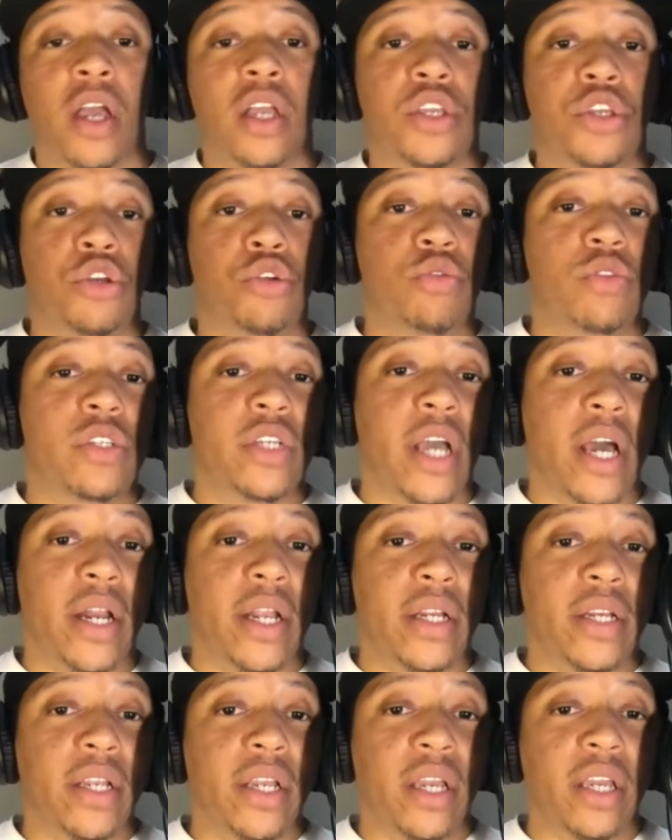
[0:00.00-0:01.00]
You see how
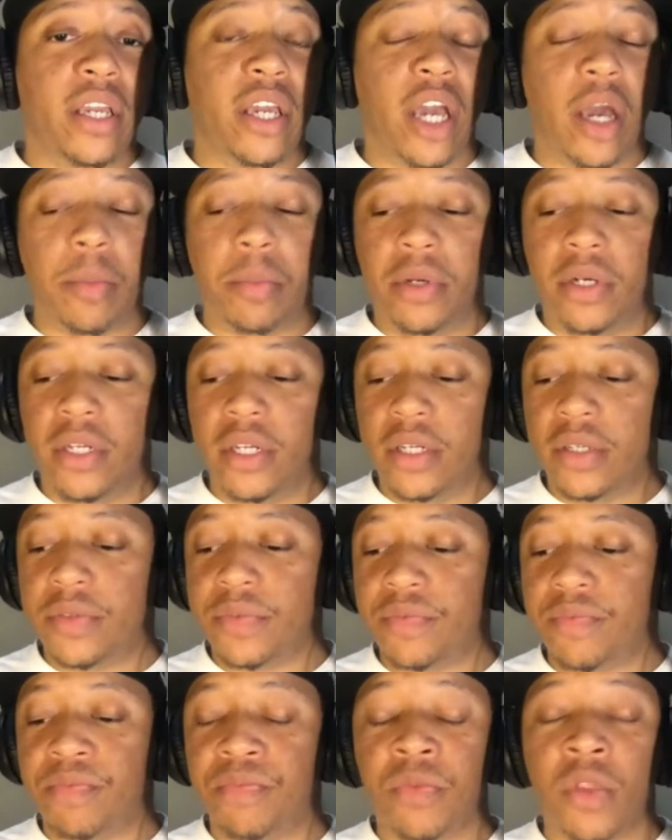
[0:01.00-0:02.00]
they did Kaepernick.
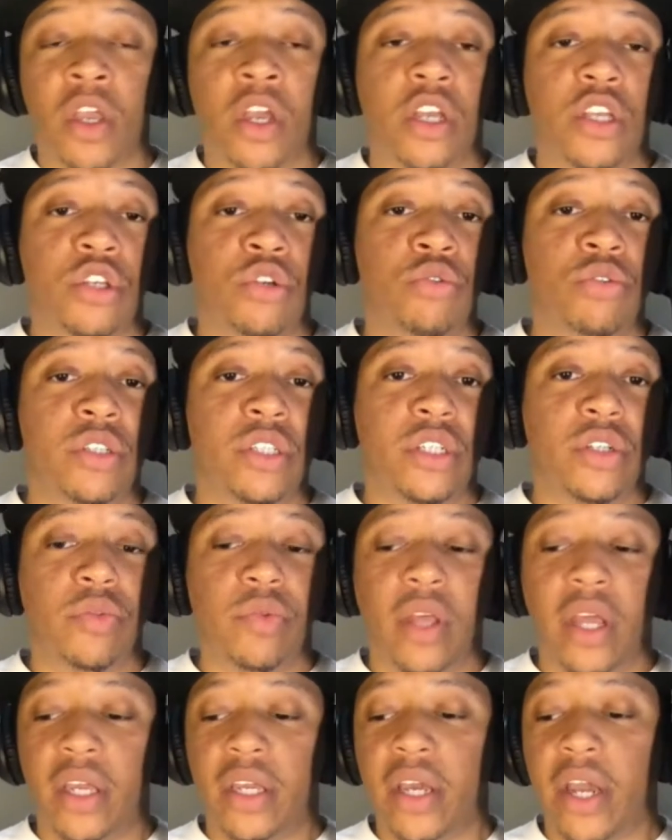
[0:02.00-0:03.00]
You see who
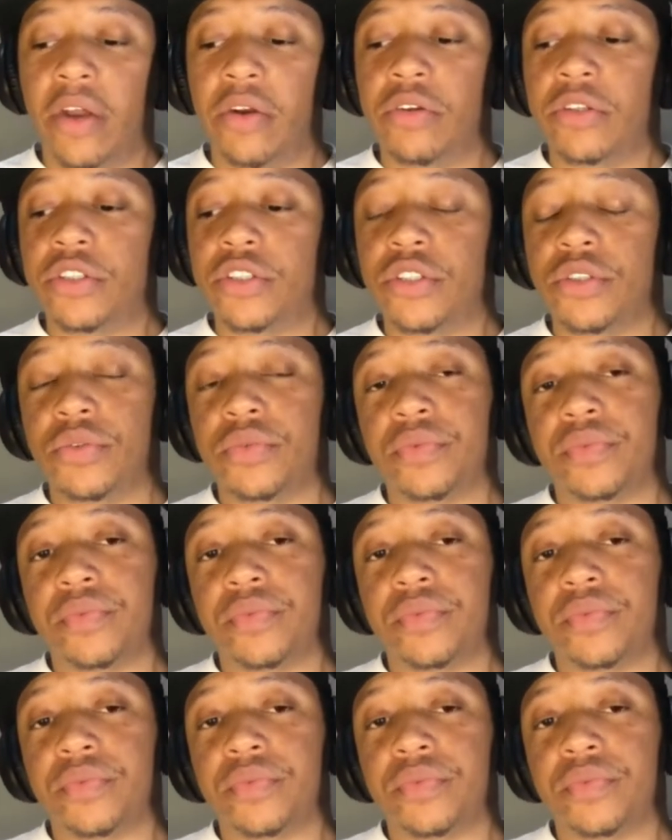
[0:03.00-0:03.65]
they catered to.